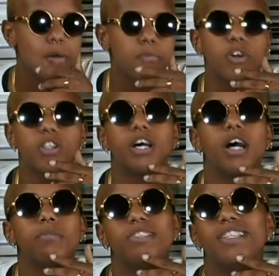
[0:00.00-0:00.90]
More
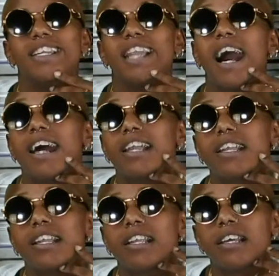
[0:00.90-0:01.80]
times than not.
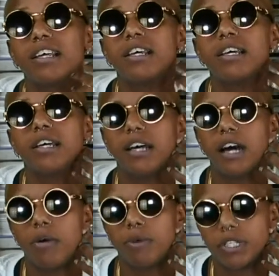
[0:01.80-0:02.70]

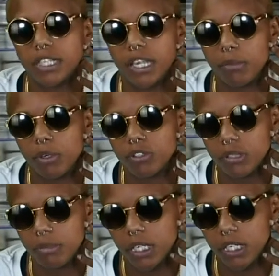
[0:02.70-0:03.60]
I want to say mostly
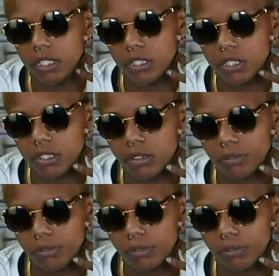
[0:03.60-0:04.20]
because